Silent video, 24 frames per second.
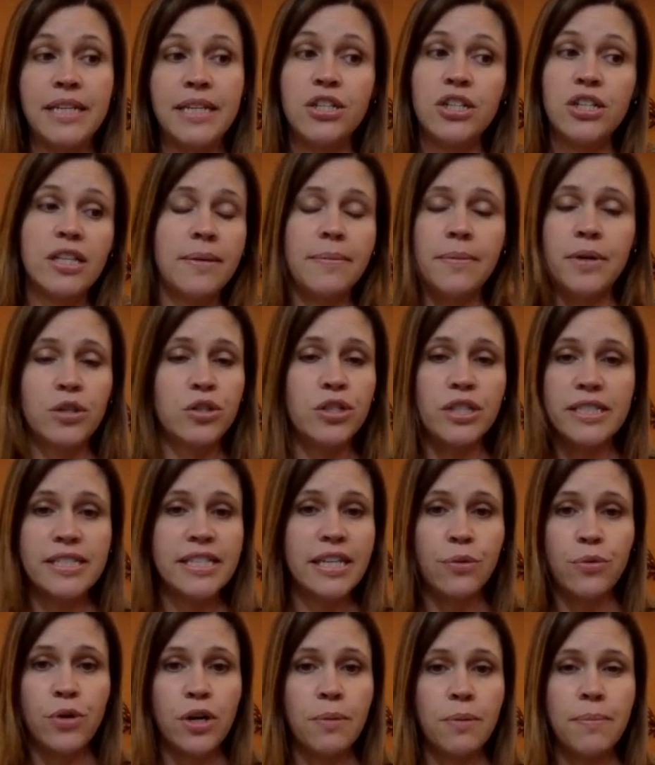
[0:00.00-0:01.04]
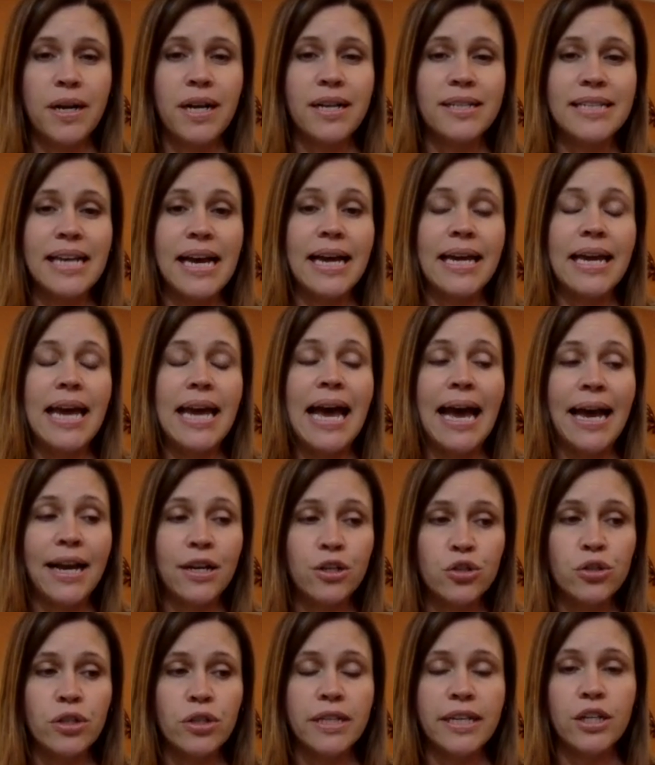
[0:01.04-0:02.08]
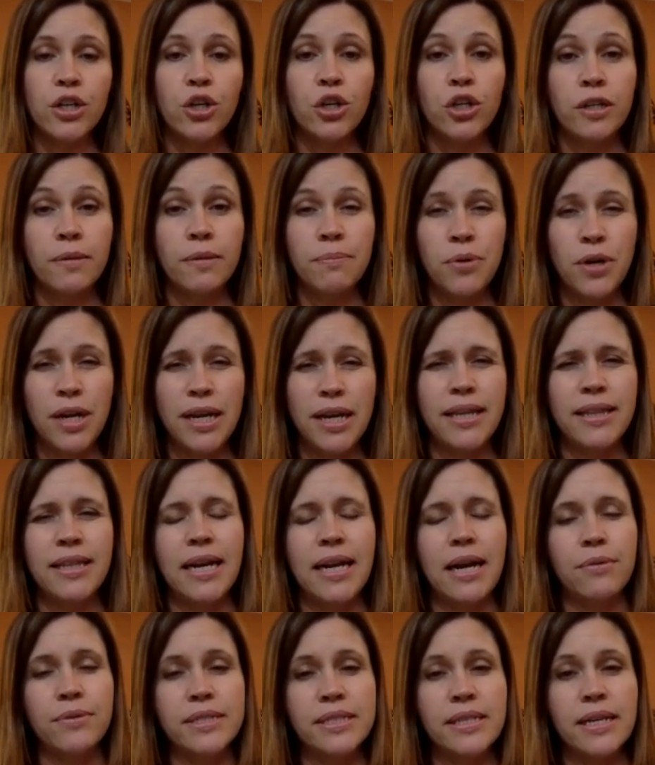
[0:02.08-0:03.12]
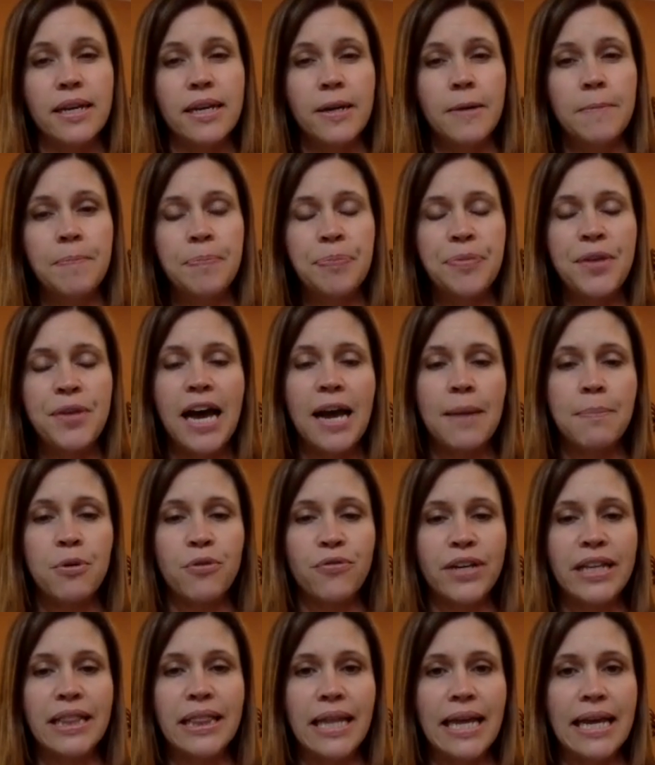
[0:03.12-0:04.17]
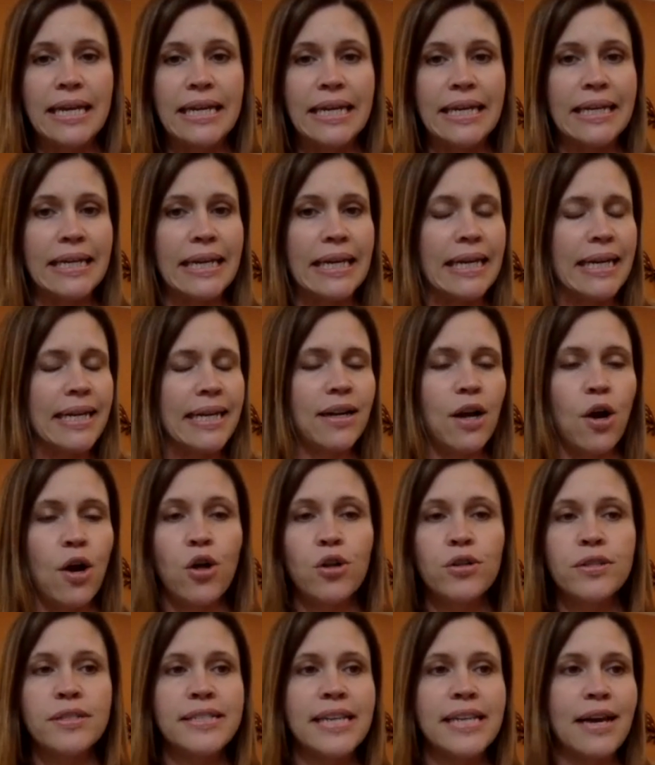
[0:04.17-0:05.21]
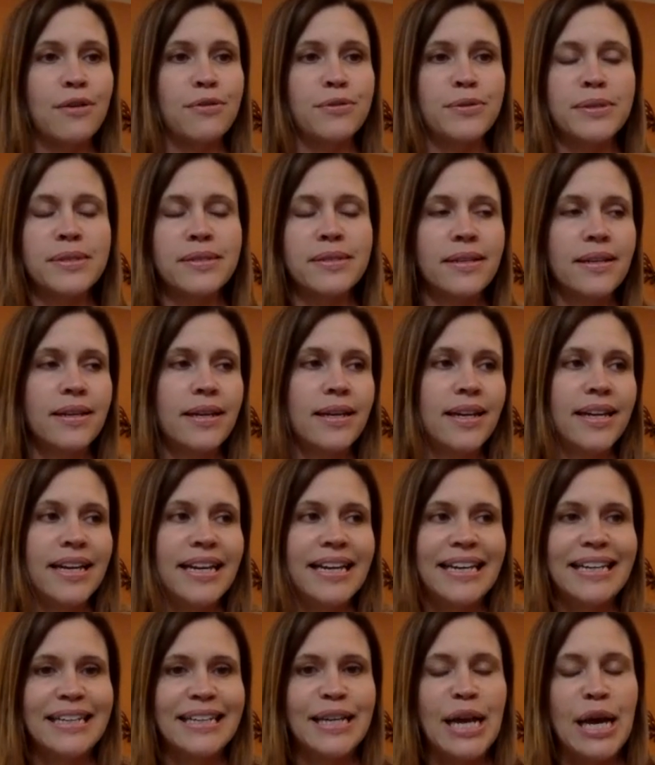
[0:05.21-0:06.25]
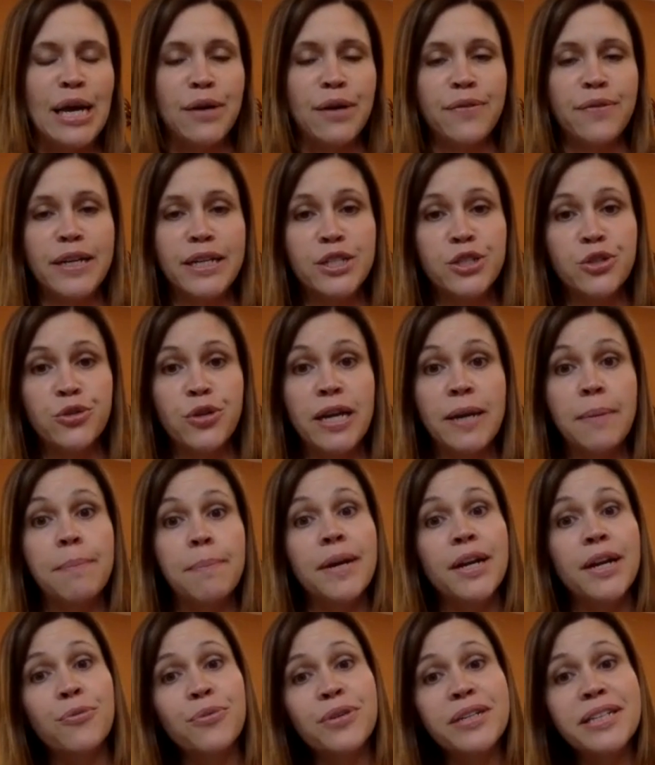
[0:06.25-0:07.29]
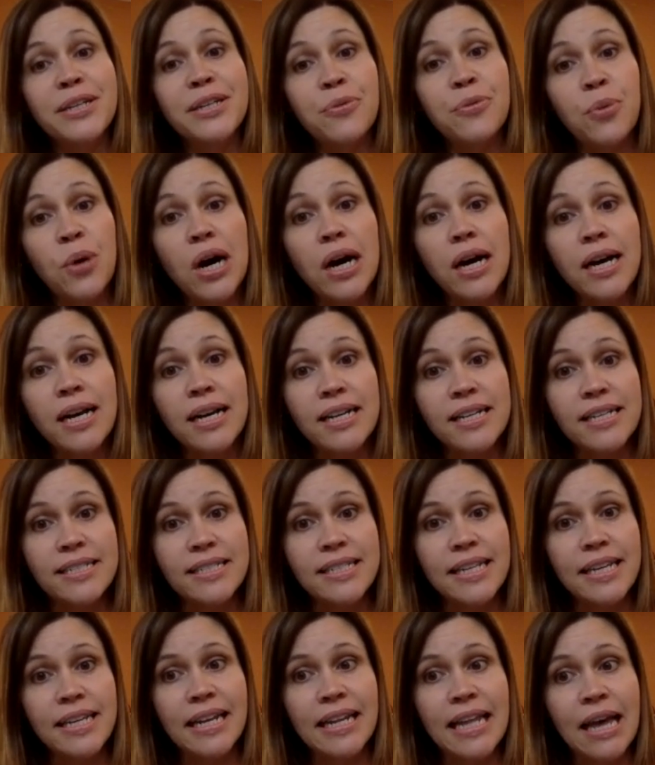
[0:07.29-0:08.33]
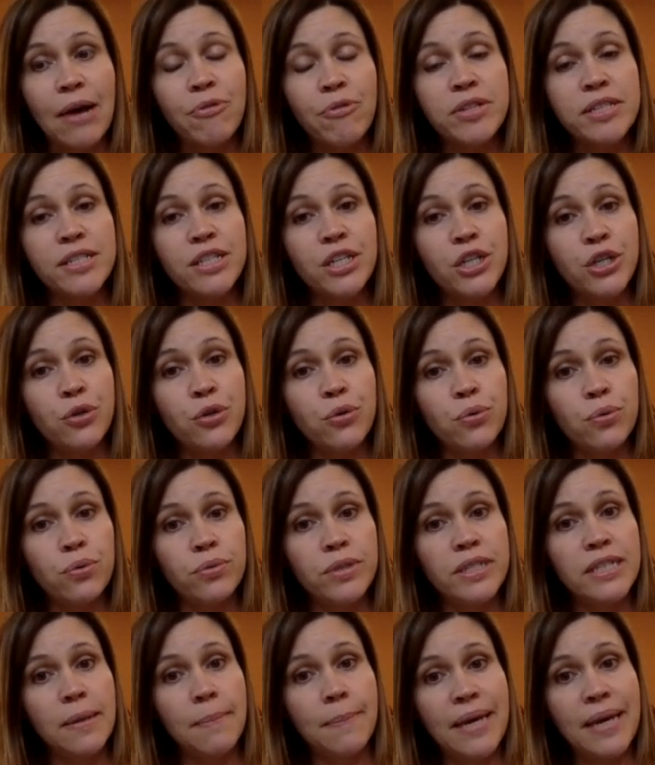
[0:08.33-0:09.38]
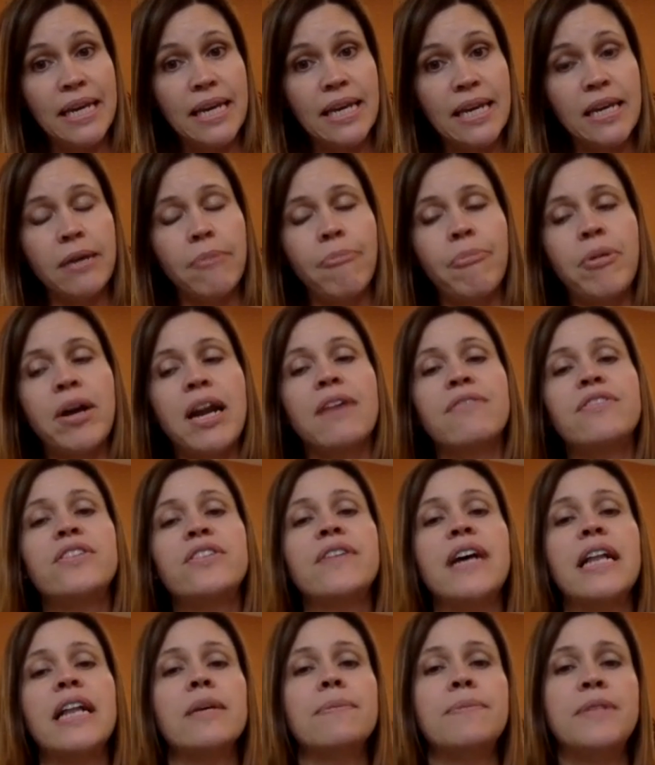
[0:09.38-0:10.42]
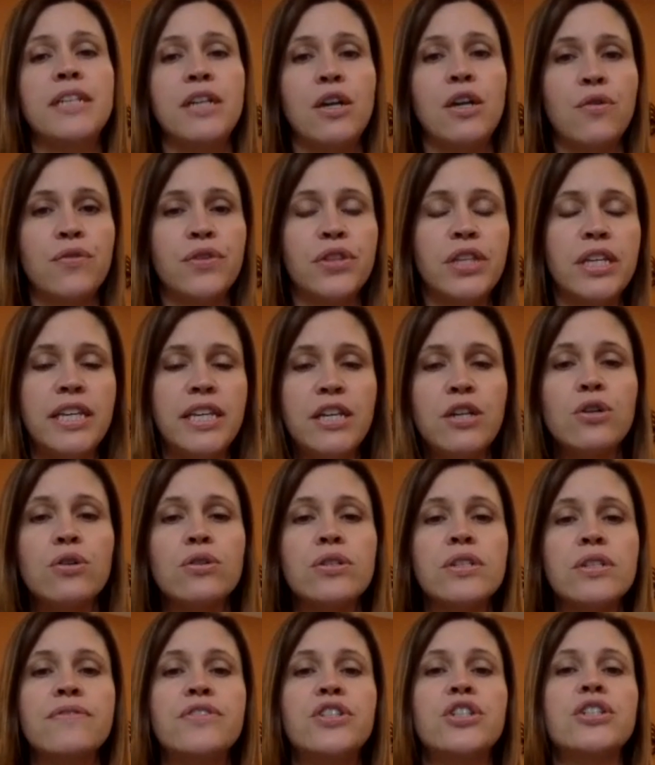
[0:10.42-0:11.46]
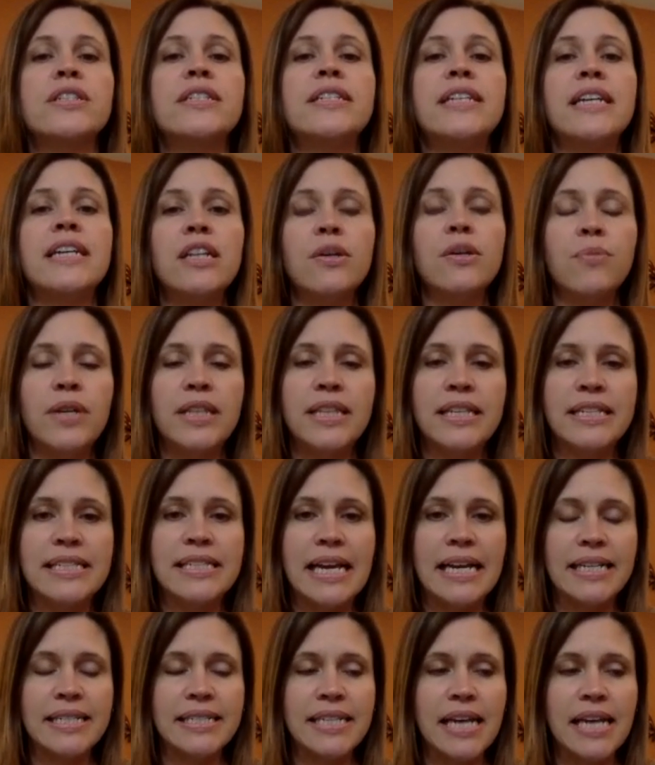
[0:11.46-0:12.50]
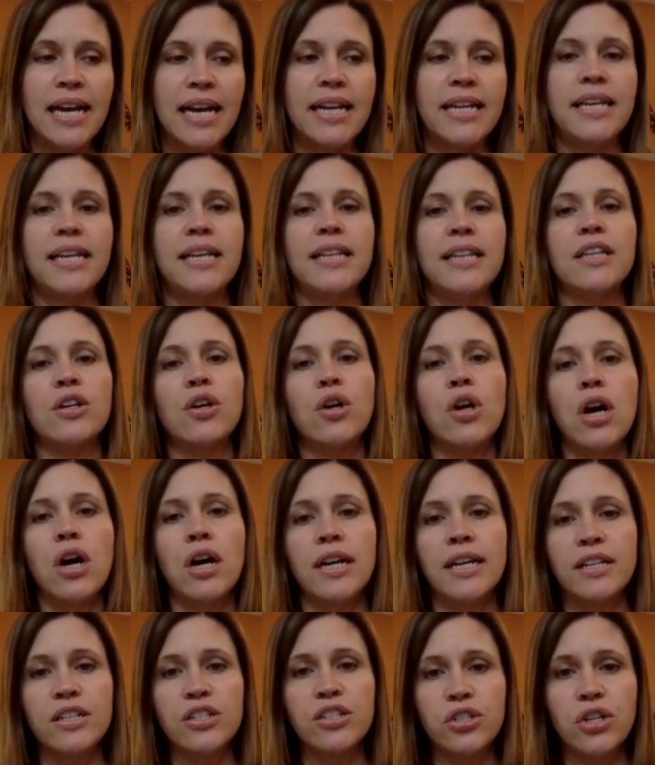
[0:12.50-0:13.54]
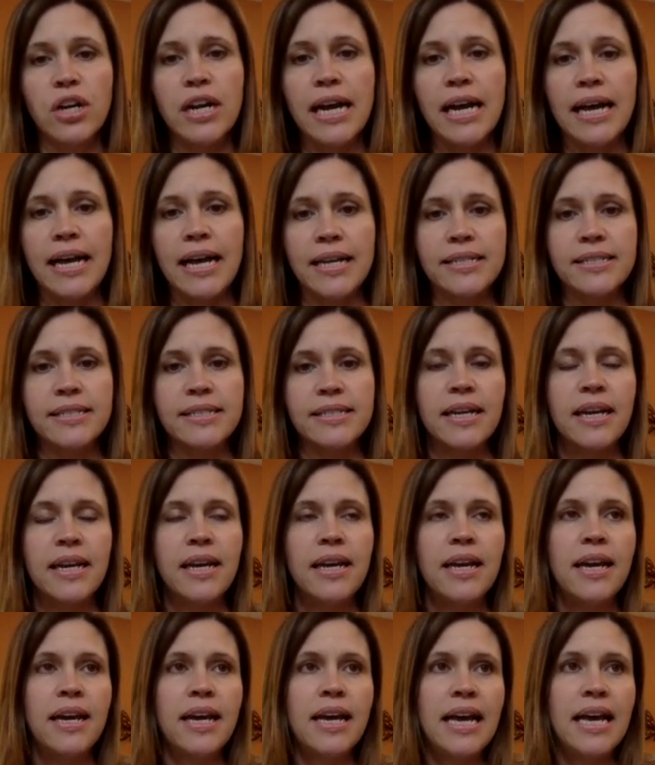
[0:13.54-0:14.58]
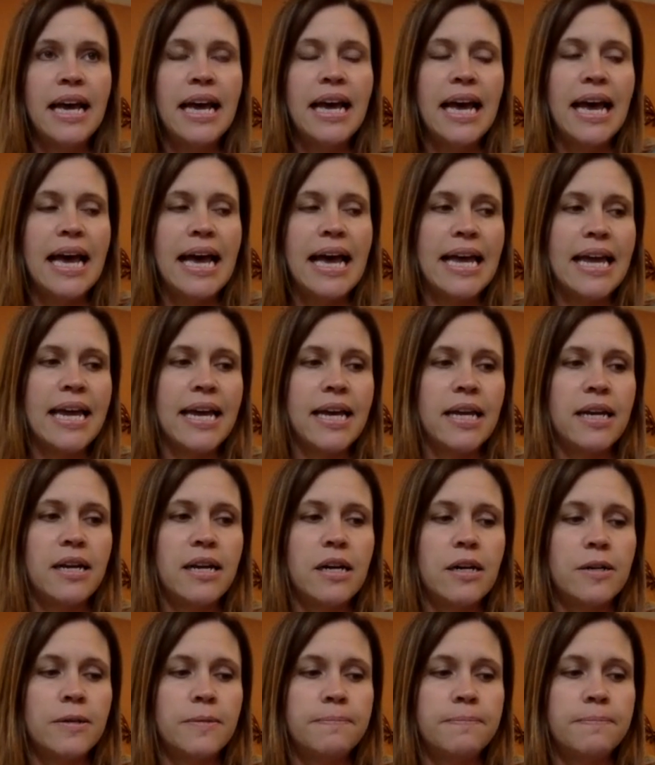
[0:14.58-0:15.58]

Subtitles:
me to the emergency room because I actually couldn't breathe and I was hyperventilating, and it all sounds kind of extreme, but it really was. And that was new to me, but I've developed it over the years of just dealing with this anxiety and the chronic stress. And